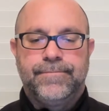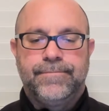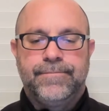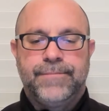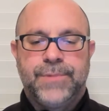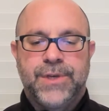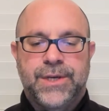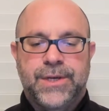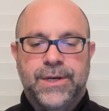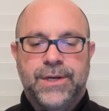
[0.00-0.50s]

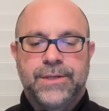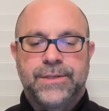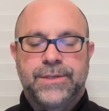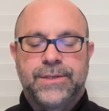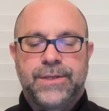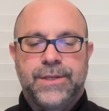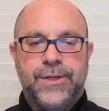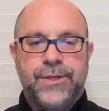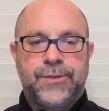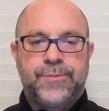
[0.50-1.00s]

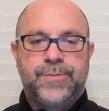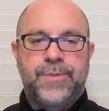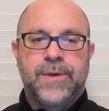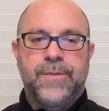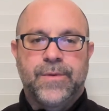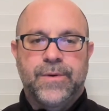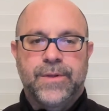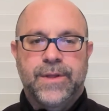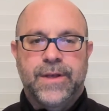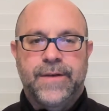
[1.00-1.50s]
because these
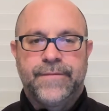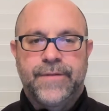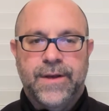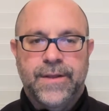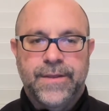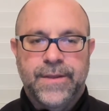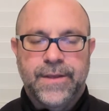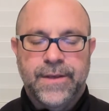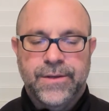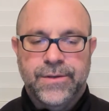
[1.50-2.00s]
people have
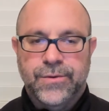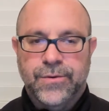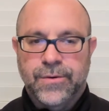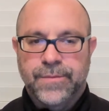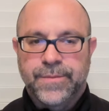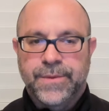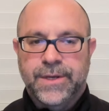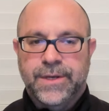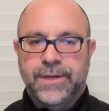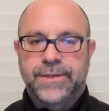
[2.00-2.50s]
done this, or
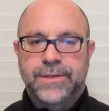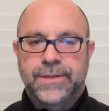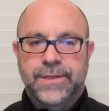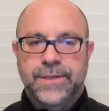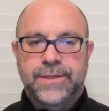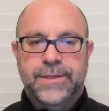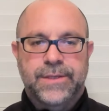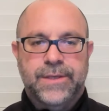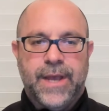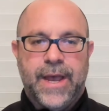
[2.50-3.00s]
because
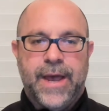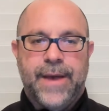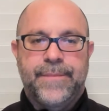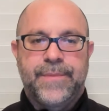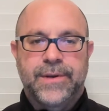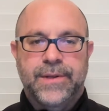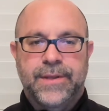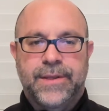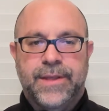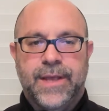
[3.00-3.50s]
this has
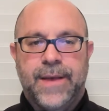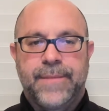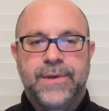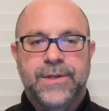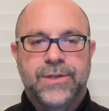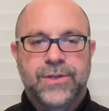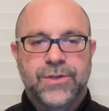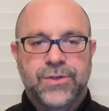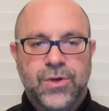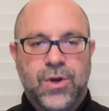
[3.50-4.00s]
happened, that
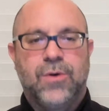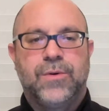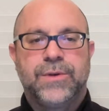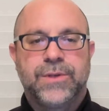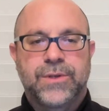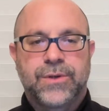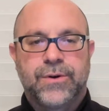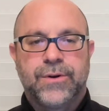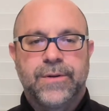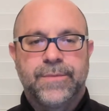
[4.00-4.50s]
means it's
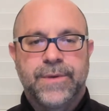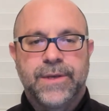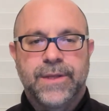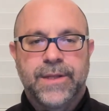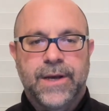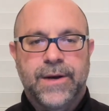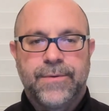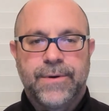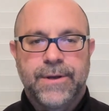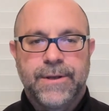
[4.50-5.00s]
always going to be
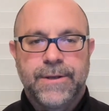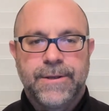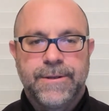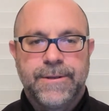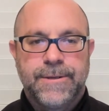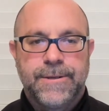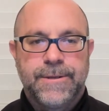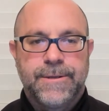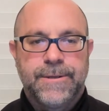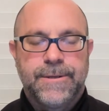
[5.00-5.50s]
that way.
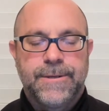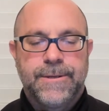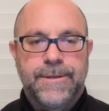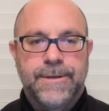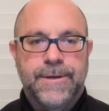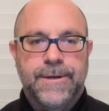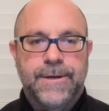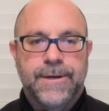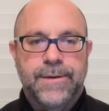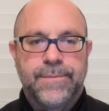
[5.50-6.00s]

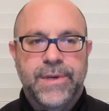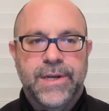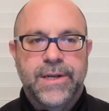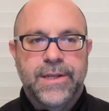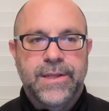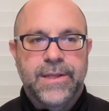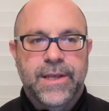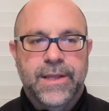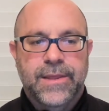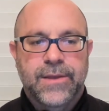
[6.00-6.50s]

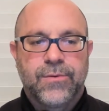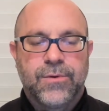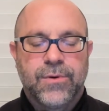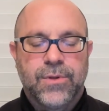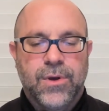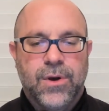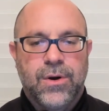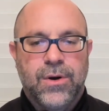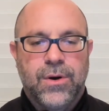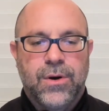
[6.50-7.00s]
Meaning that there
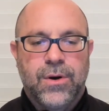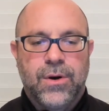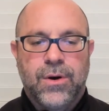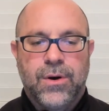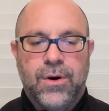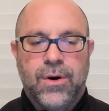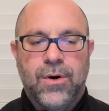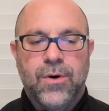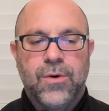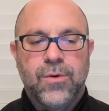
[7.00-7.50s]
will
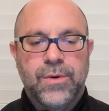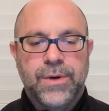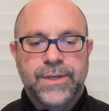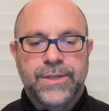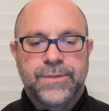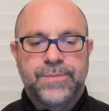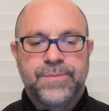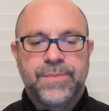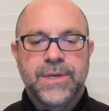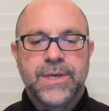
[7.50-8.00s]

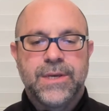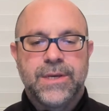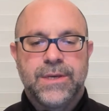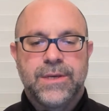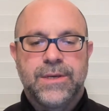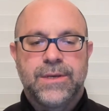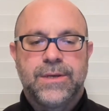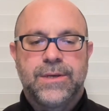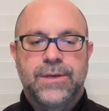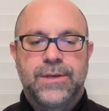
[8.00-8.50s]
always
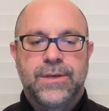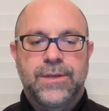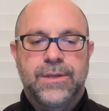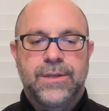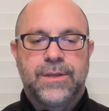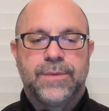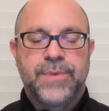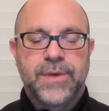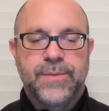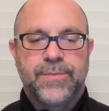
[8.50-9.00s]
be
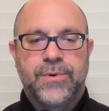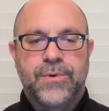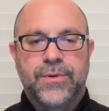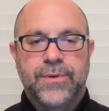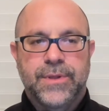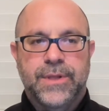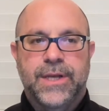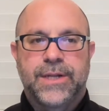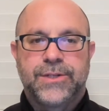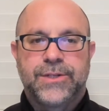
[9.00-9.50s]
the people
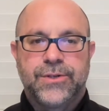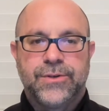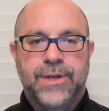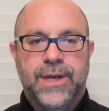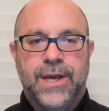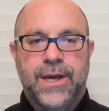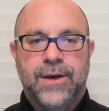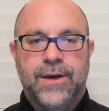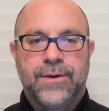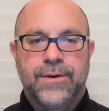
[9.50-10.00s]
that let you
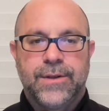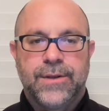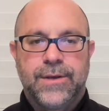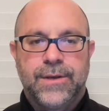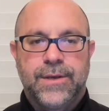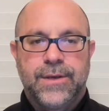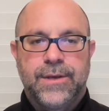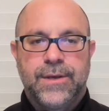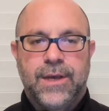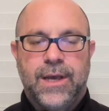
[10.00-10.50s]
down,
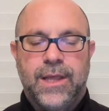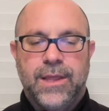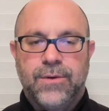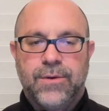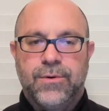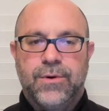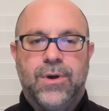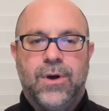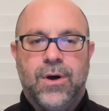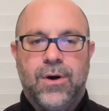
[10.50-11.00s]
and there
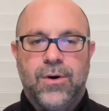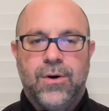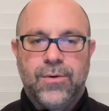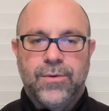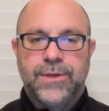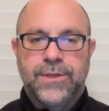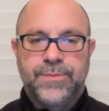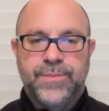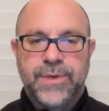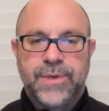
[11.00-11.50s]
will
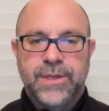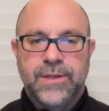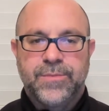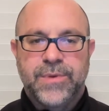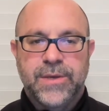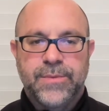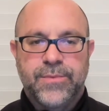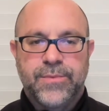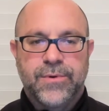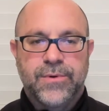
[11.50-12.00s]
always be the
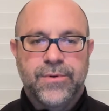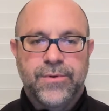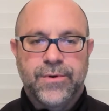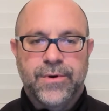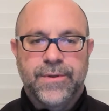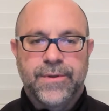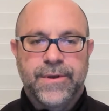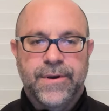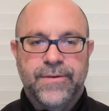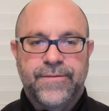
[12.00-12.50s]
people who
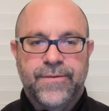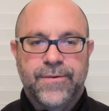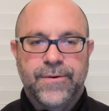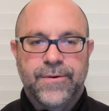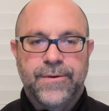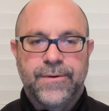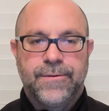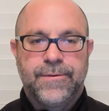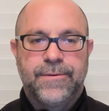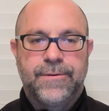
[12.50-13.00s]
are there
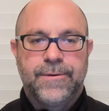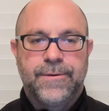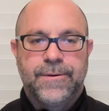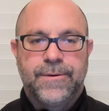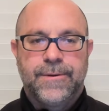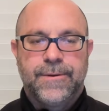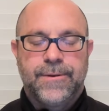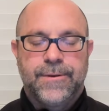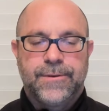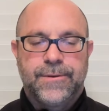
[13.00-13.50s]
for you.
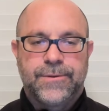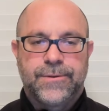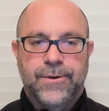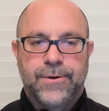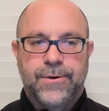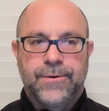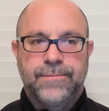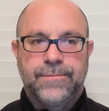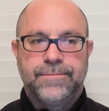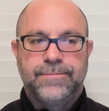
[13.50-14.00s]

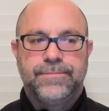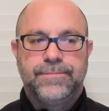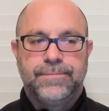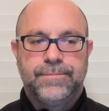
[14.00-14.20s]
So,